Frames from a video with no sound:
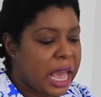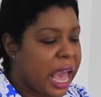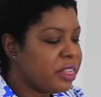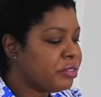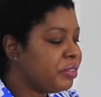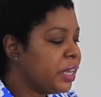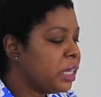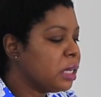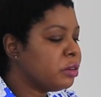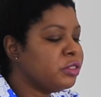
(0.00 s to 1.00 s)
And the
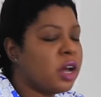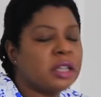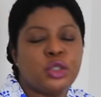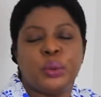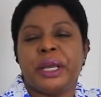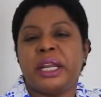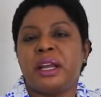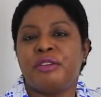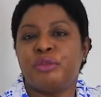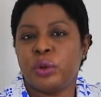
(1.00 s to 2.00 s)
feeling of not doing
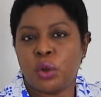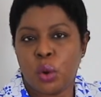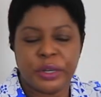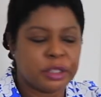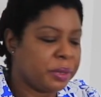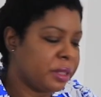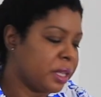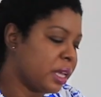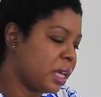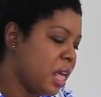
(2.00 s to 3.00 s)
enough will always be
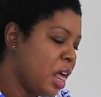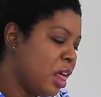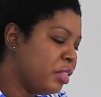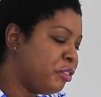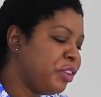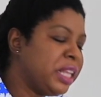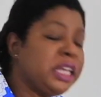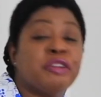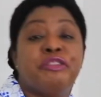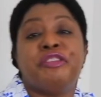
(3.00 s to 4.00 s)
there. The
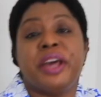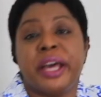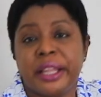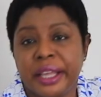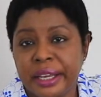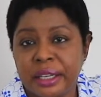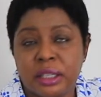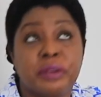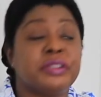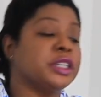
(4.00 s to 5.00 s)
feeling of failing,
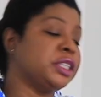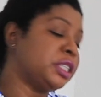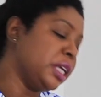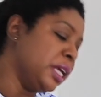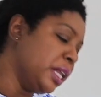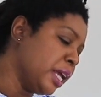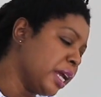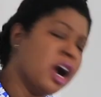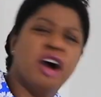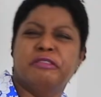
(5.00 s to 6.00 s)
of
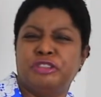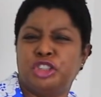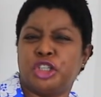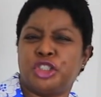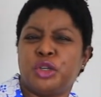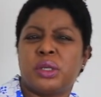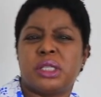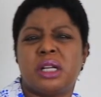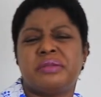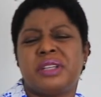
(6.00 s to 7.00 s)
succeeding, of judging
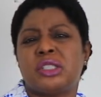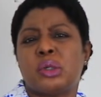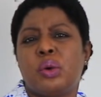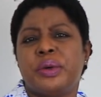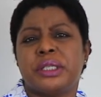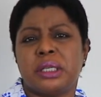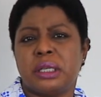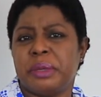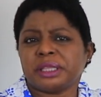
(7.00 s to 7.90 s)
ourselves, that's always gonna be